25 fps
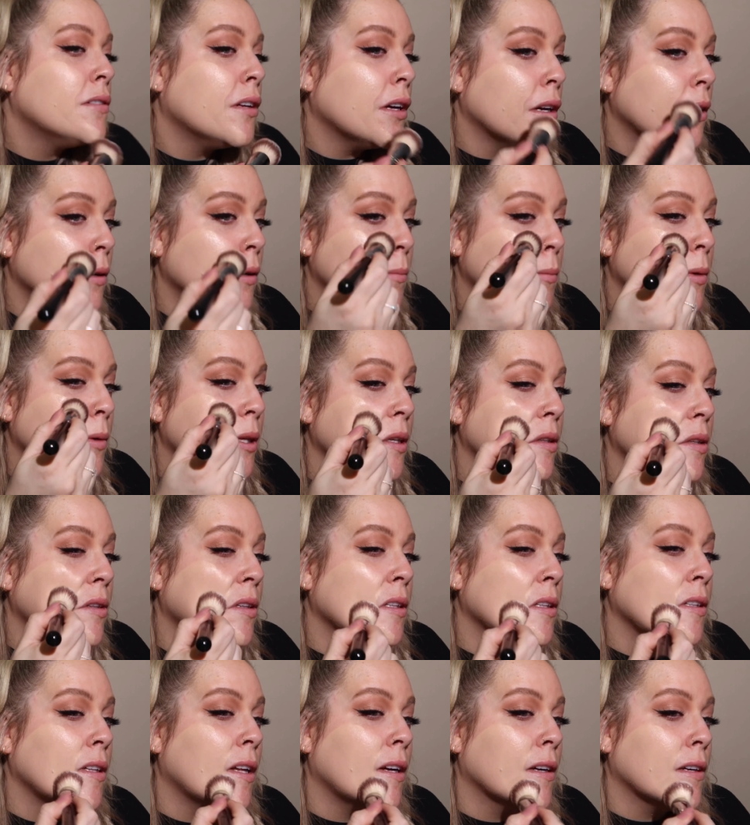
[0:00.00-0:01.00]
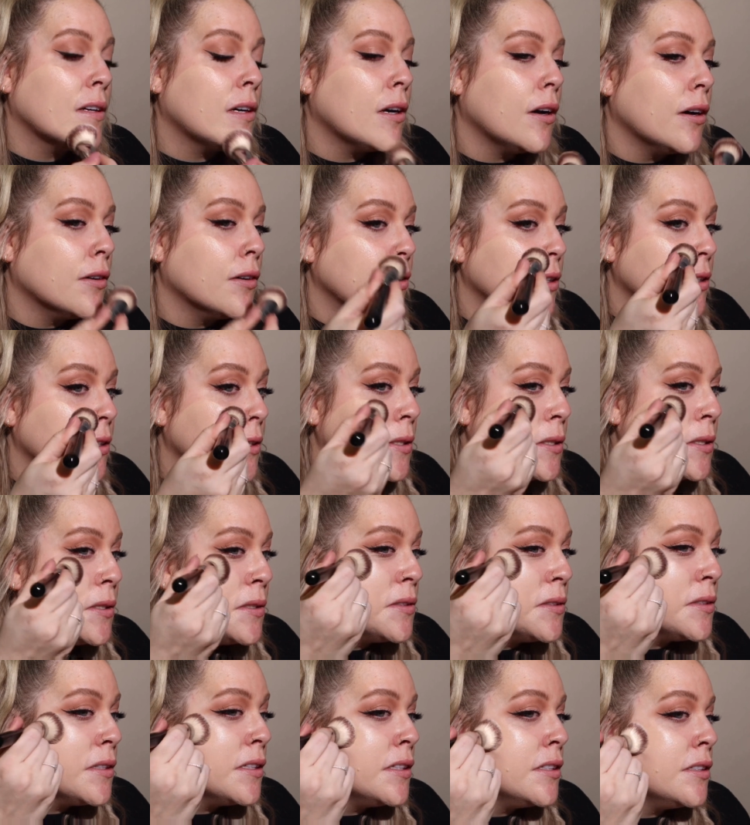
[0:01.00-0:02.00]
amazing that coverage
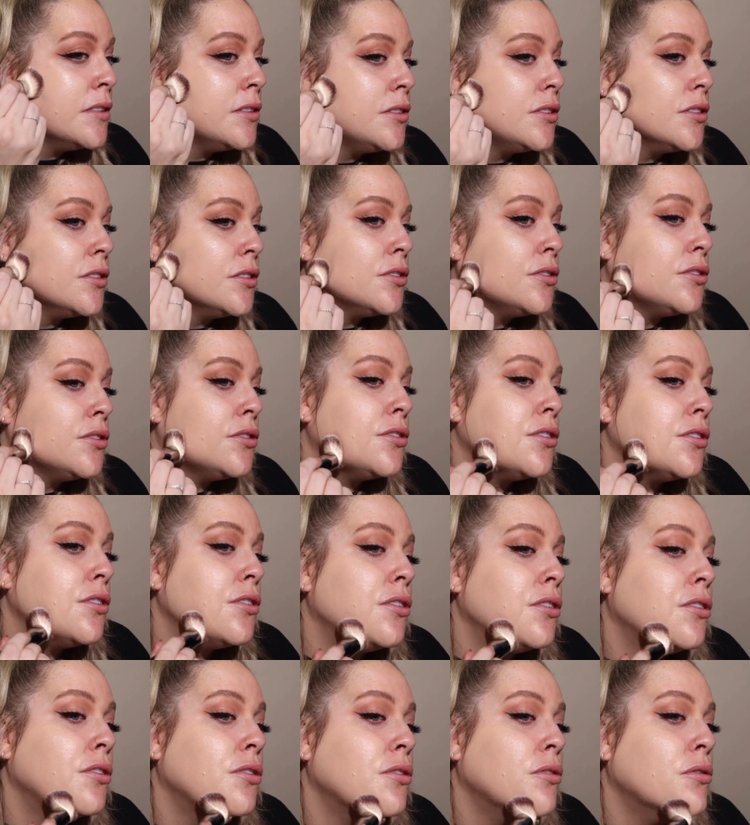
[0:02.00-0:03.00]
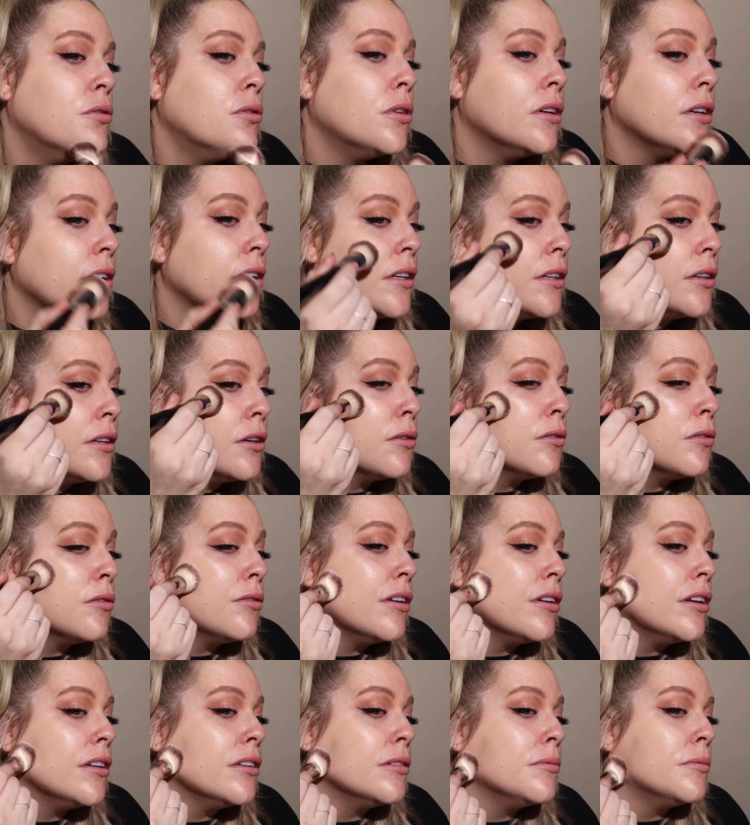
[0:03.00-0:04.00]
is, and it's just so
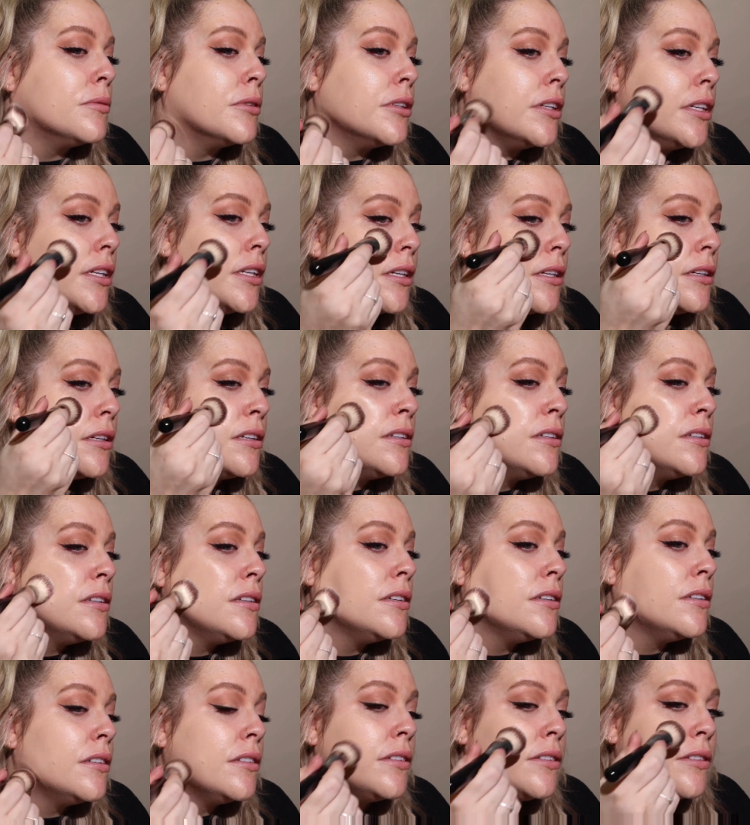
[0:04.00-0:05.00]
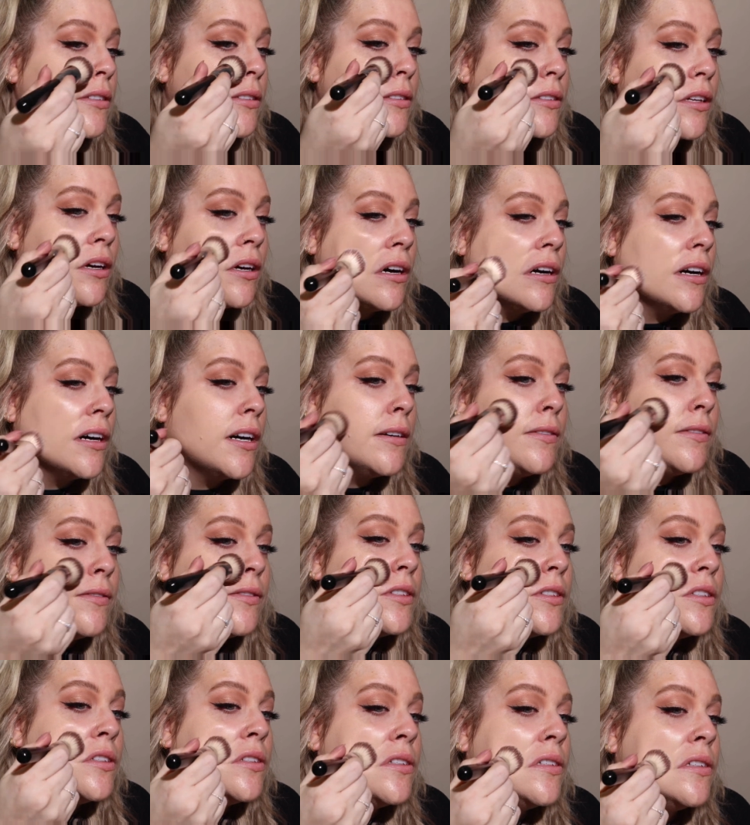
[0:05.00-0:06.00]
incredibly
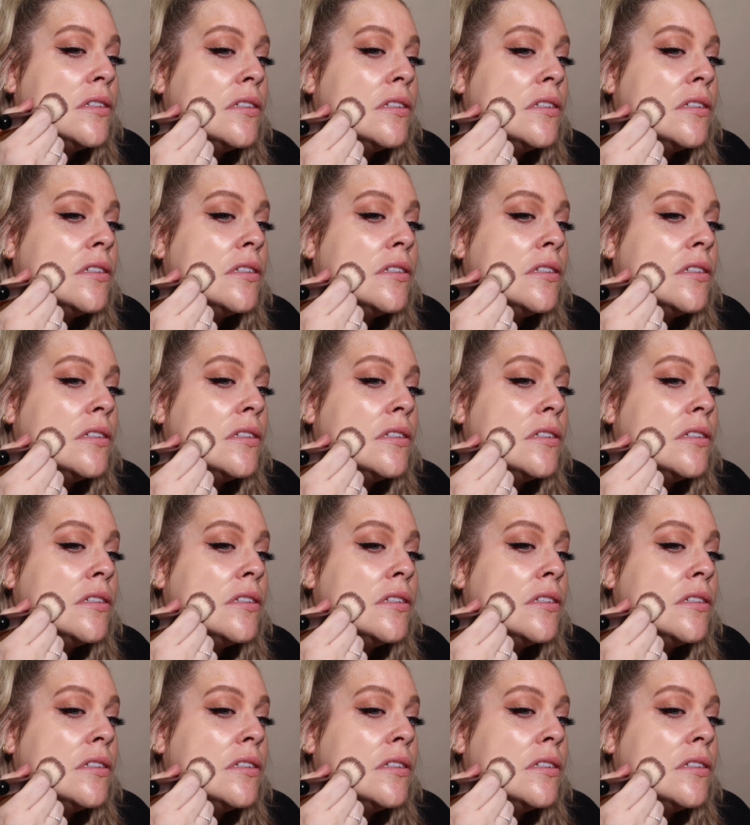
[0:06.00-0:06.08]
soft.